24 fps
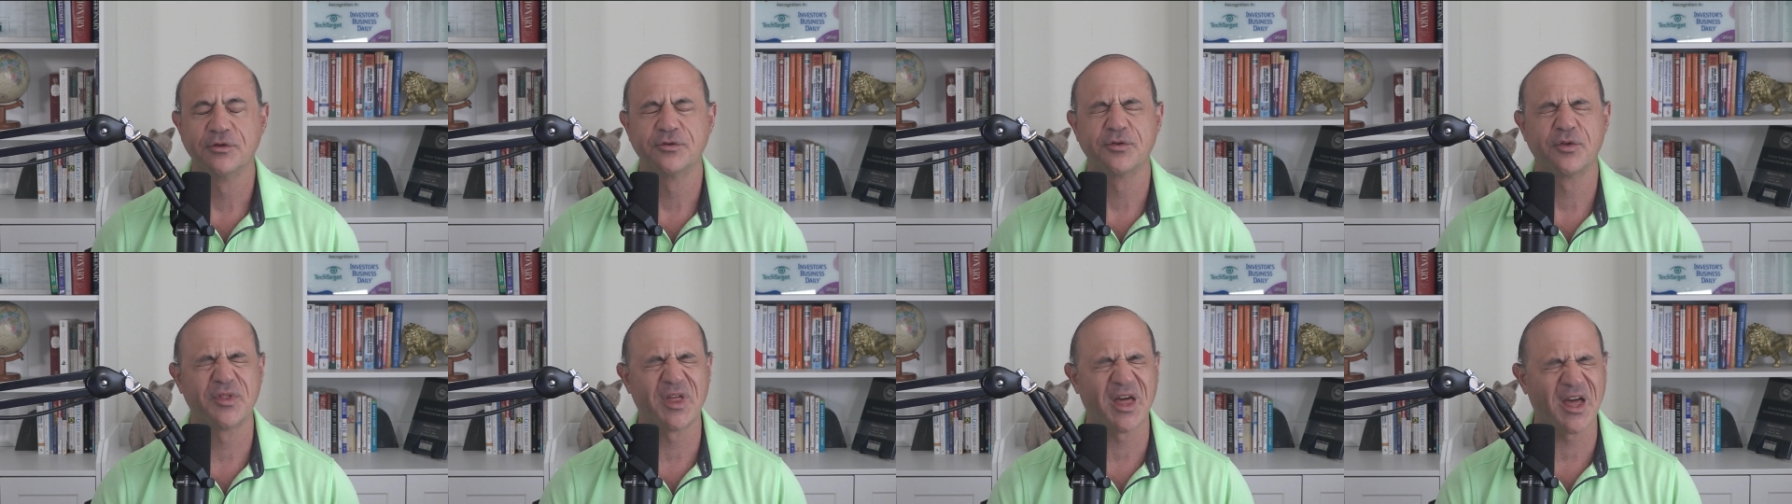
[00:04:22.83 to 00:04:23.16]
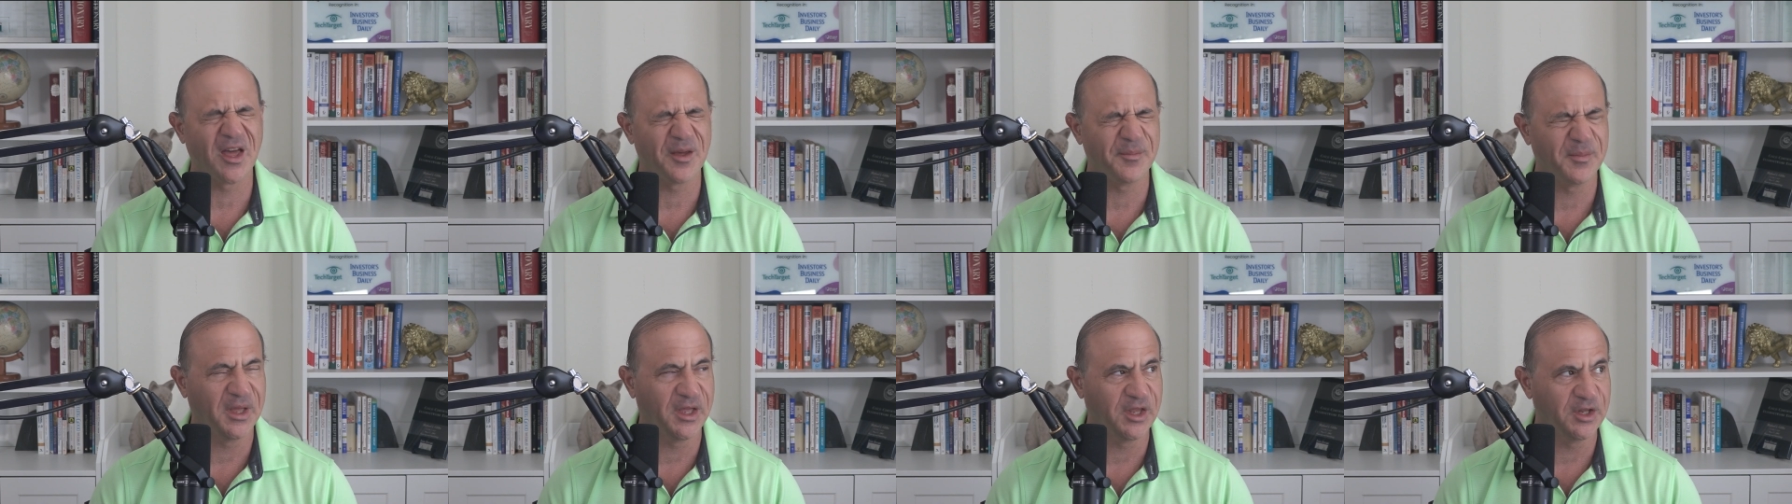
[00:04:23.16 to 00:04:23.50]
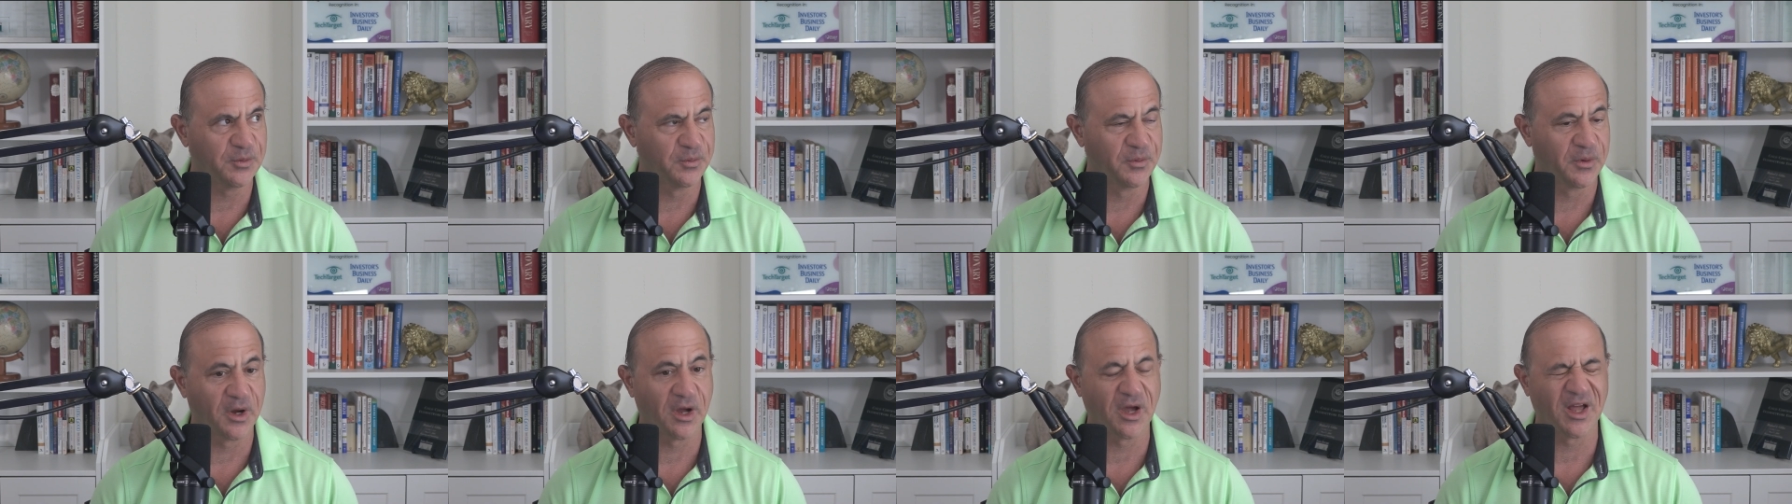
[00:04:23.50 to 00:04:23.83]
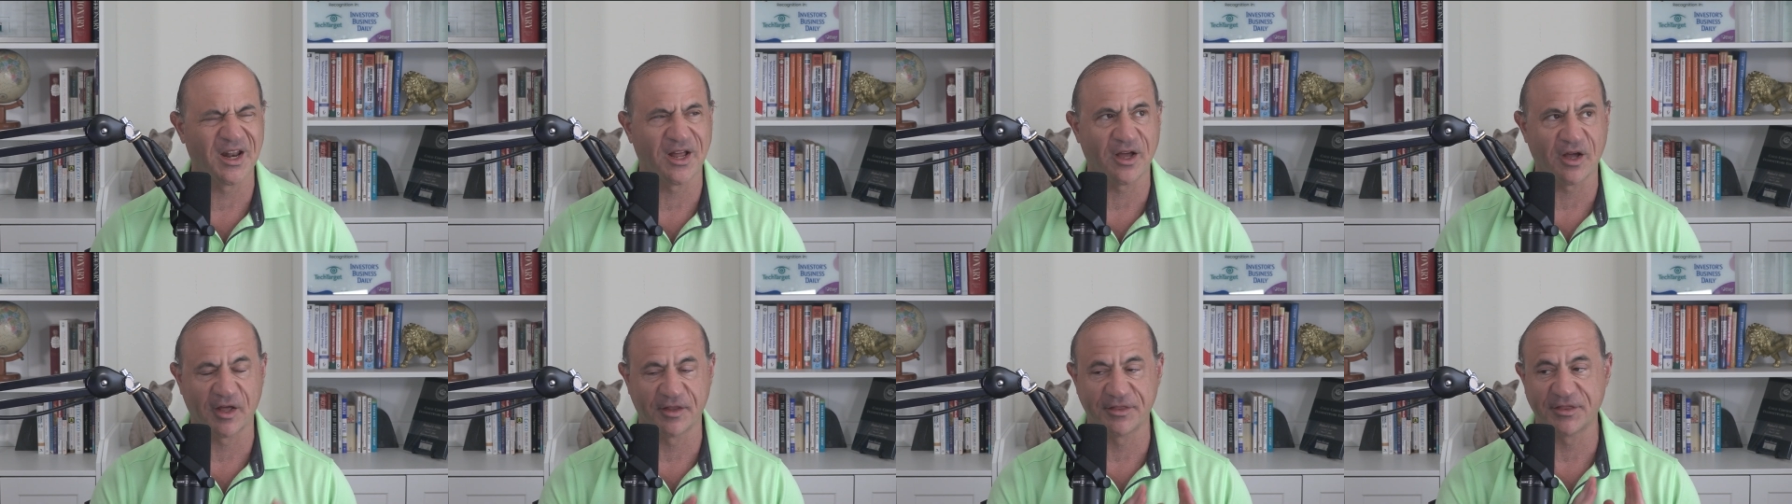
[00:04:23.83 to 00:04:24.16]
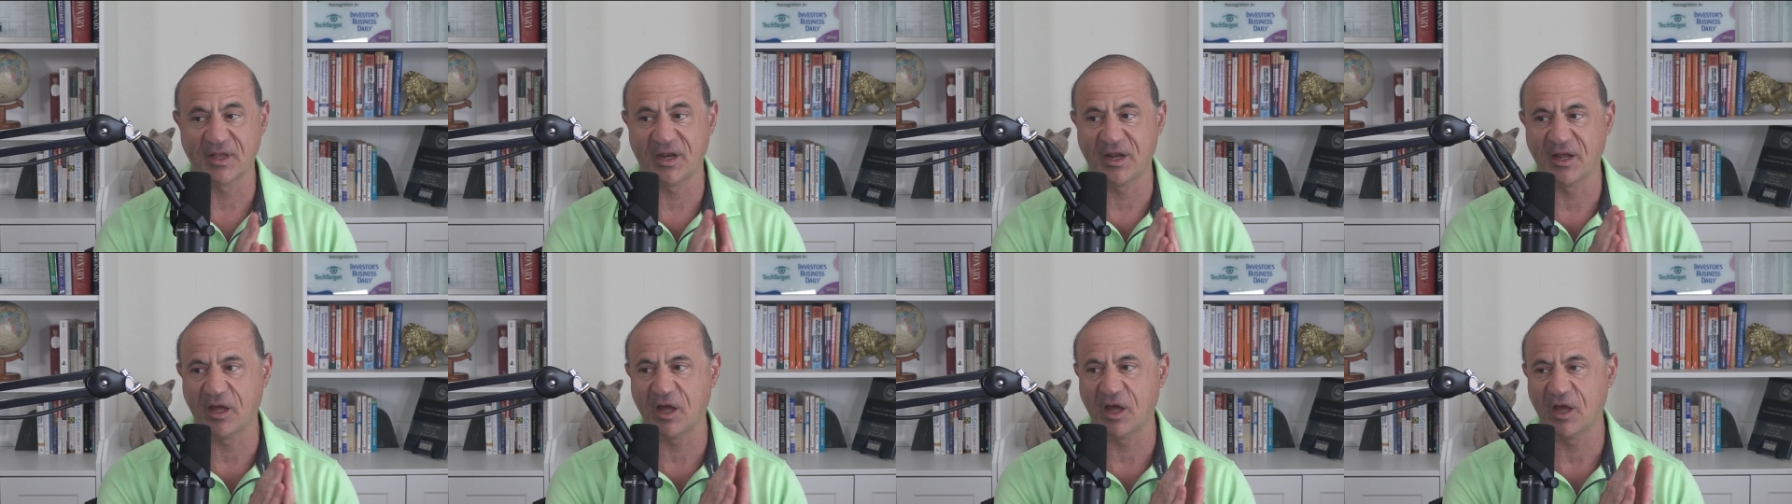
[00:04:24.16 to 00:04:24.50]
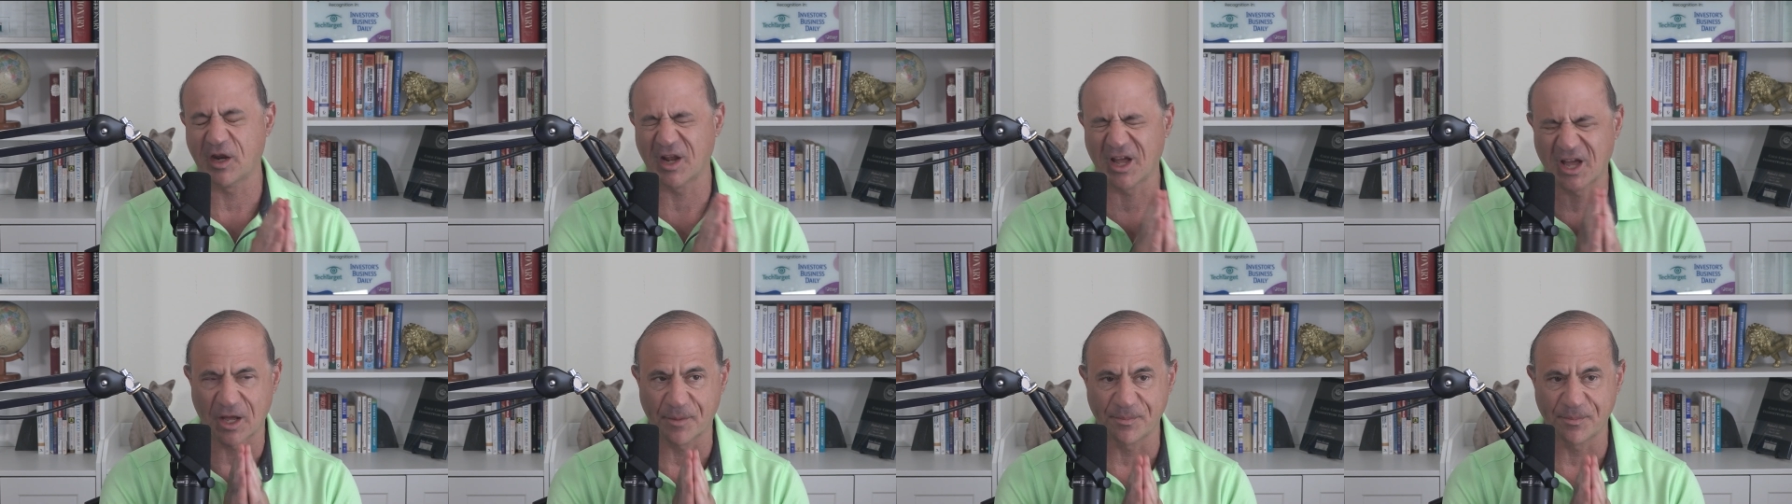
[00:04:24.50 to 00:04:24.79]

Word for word: So that means we're going to authenticate